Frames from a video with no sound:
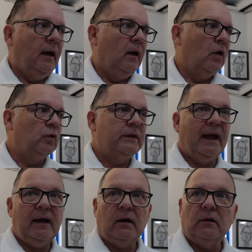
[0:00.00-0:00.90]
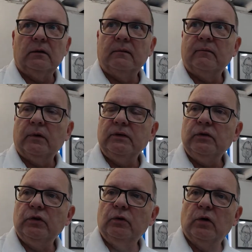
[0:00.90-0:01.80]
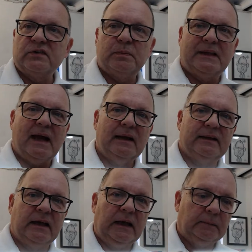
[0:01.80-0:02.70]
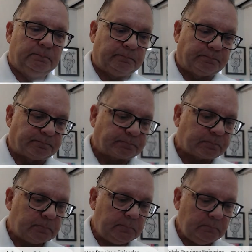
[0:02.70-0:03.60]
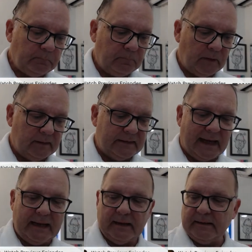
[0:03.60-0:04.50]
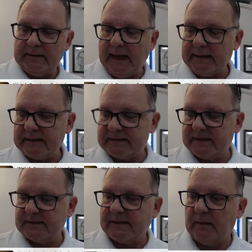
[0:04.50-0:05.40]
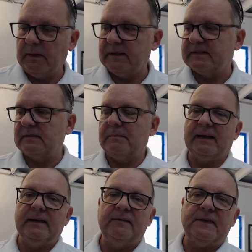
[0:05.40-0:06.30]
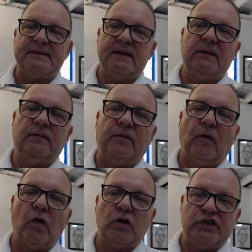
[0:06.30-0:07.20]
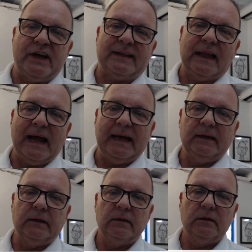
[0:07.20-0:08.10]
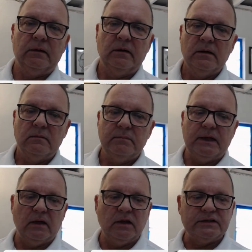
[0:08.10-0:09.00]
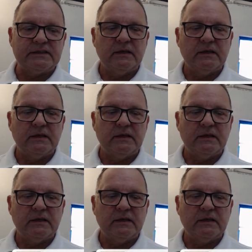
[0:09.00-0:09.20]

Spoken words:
hotel, when you do hospitality, that system is magnificent for jet lag, because